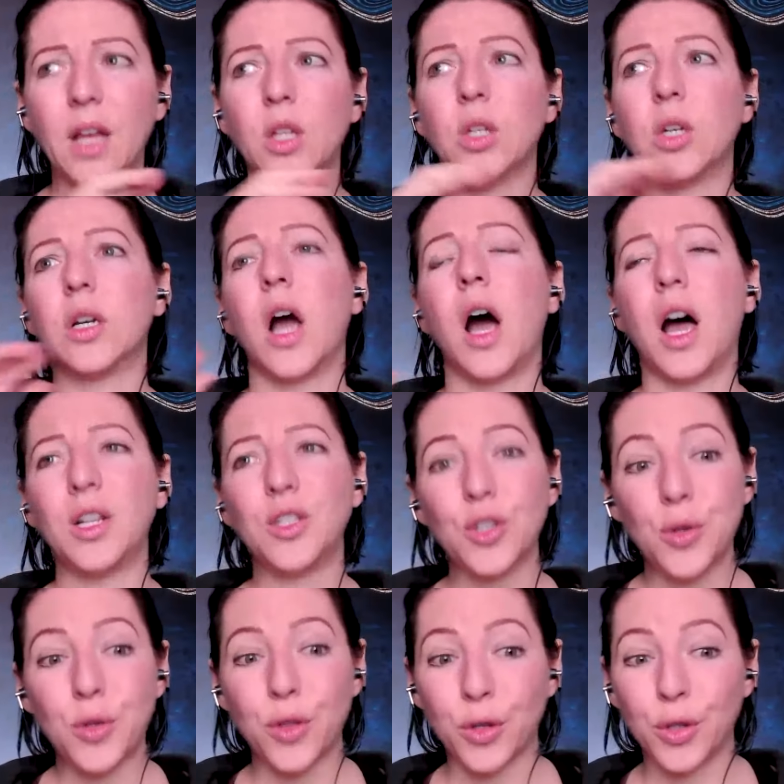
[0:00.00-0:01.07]
a look
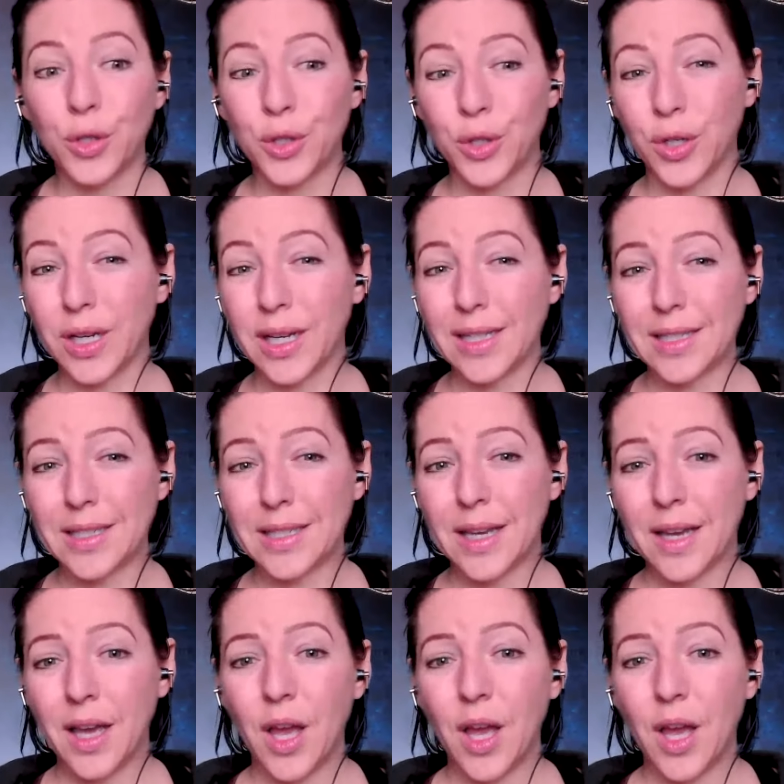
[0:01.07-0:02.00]
under the hood